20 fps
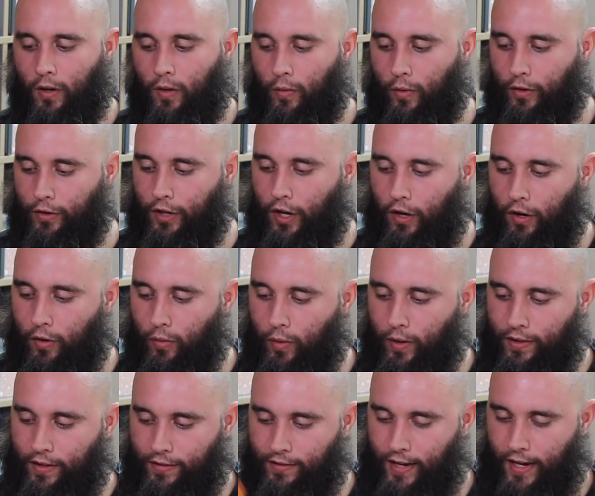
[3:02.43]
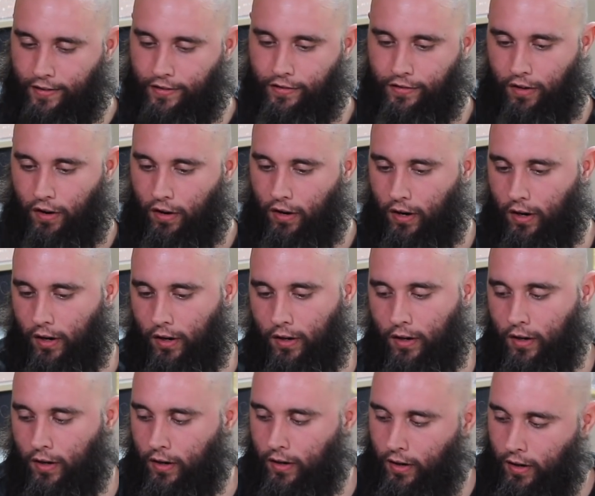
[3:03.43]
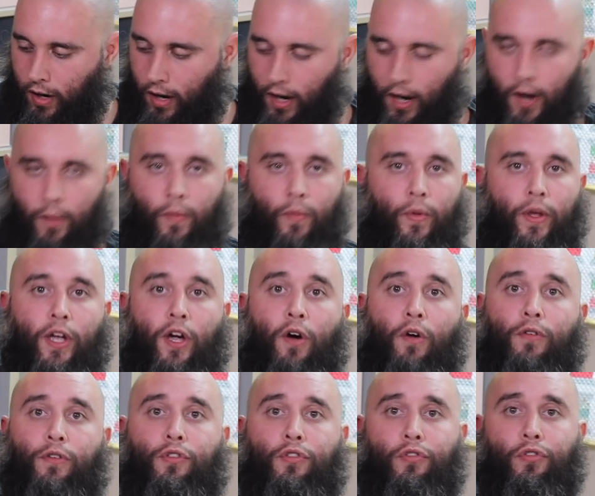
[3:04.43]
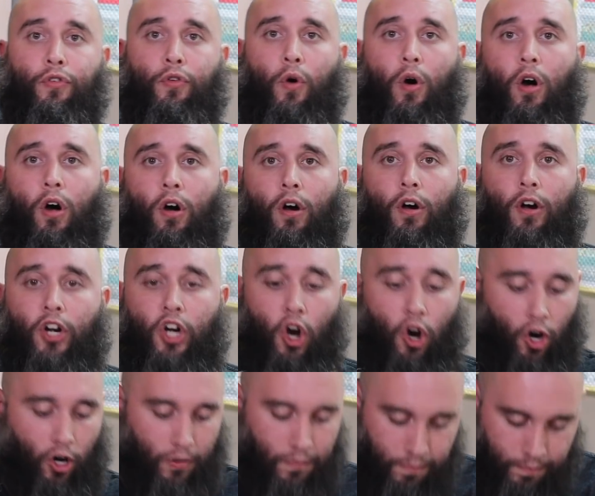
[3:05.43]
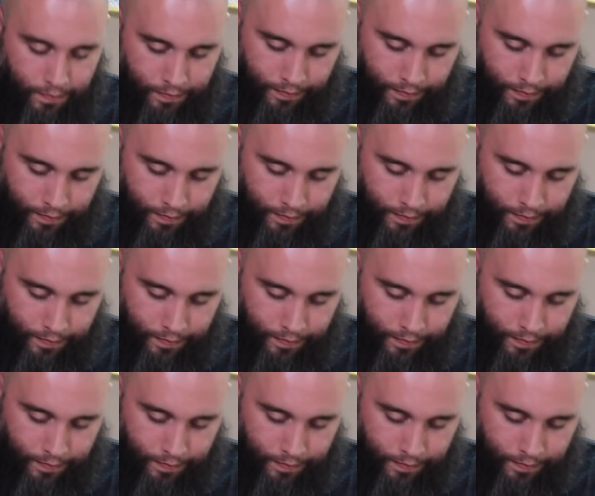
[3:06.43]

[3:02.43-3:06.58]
We'll know what the sizes are when we go to our cart.